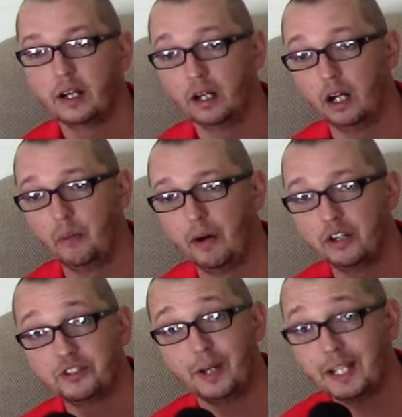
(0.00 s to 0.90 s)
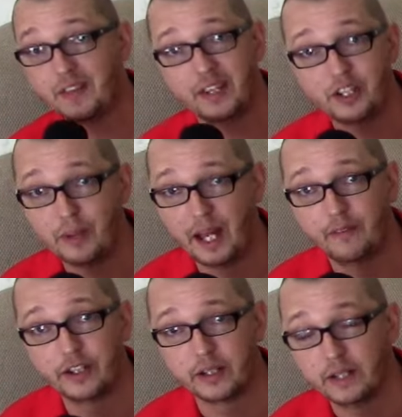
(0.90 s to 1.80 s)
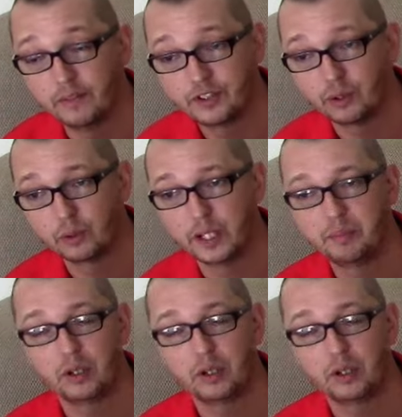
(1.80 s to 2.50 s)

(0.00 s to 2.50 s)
Also, anything you have in your inventory,